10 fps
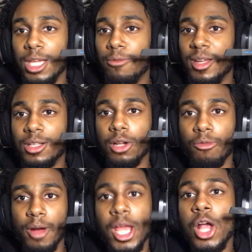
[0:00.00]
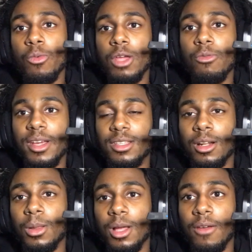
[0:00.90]
He ran to the right, we ran to
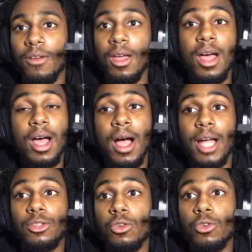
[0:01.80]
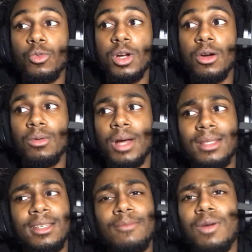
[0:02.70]
the left. I turned around. I
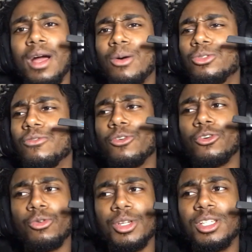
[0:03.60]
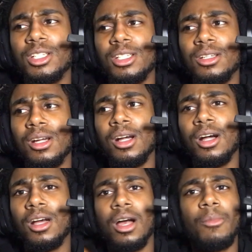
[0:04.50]
think probably I was looking for Christian.
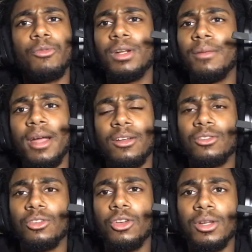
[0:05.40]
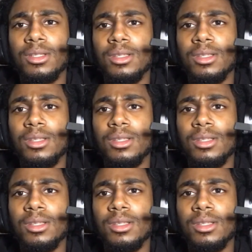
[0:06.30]
I'm gonna run it back so y'all can